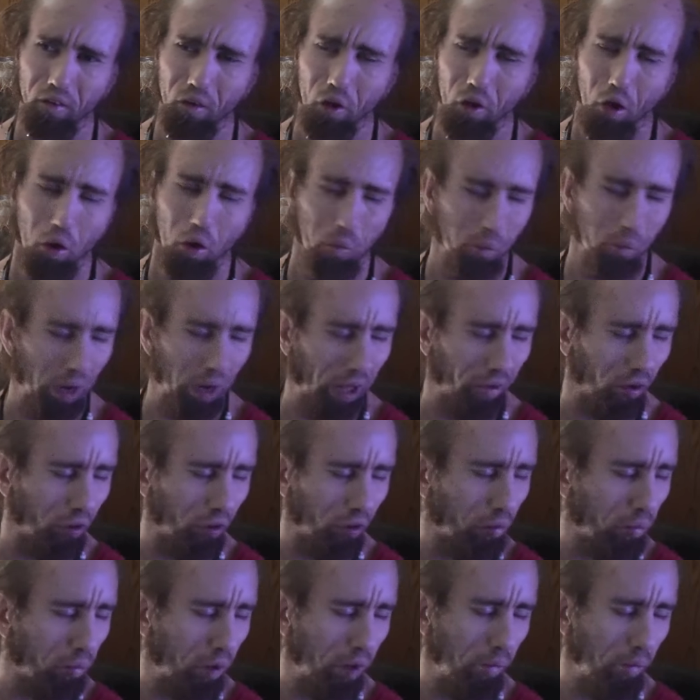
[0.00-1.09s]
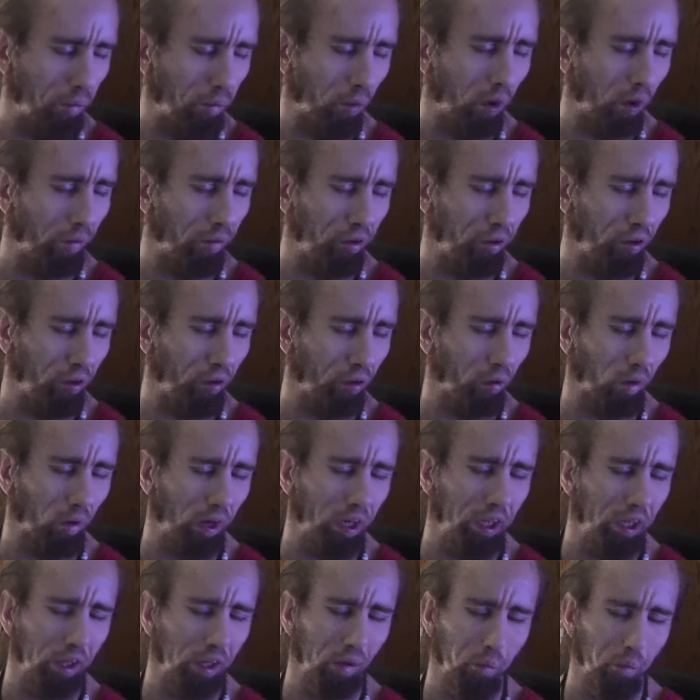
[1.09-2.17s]
by those people of the
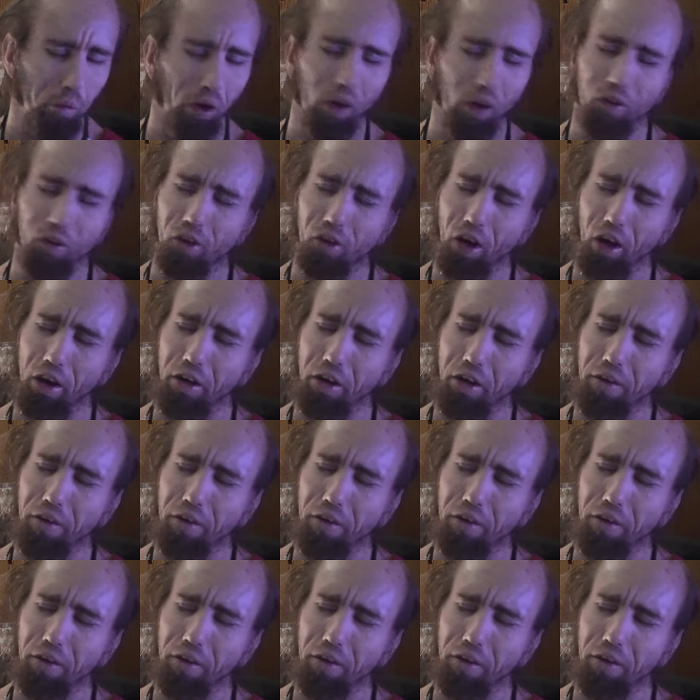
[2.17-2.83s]
Ukrainian military,